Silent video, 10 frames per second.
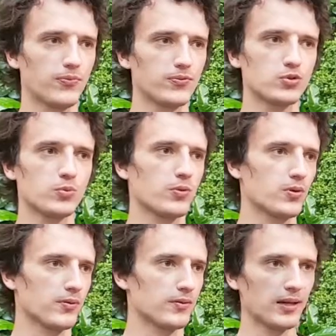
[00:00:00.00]

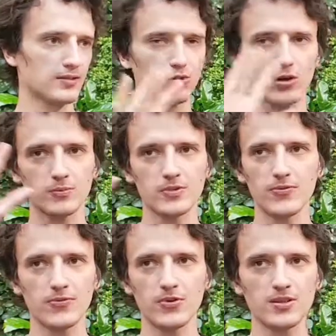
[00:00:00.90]
super astronomy,
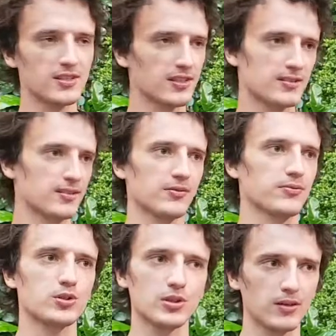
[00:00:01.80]
physics stuff,
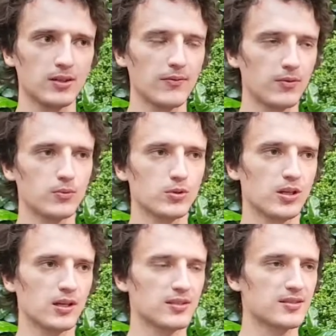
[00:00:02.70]
which I never would
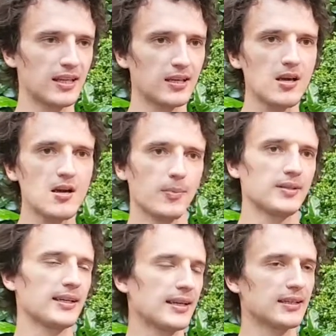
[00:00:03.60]
understand, but
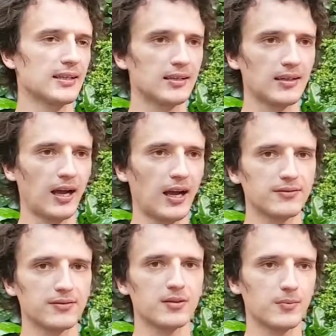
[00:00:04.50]
they're getting
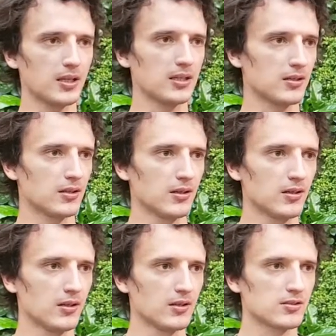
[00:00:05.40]
half of the money.
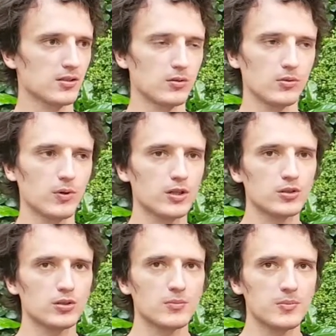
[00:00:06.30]
So why
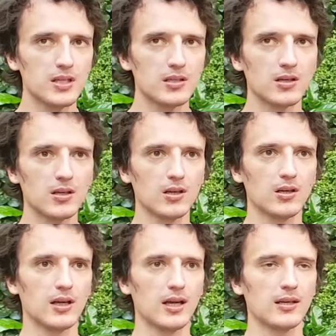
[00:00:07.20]
should it be?
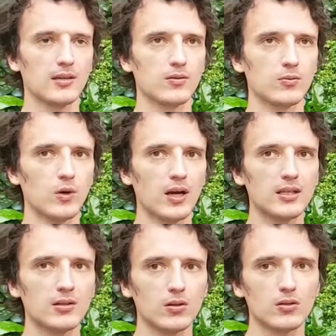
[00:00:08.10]
And why
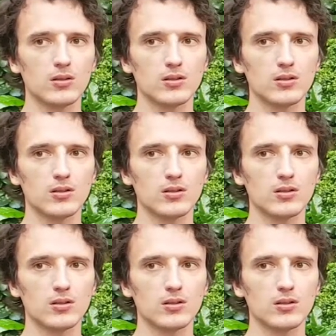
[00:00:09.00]
not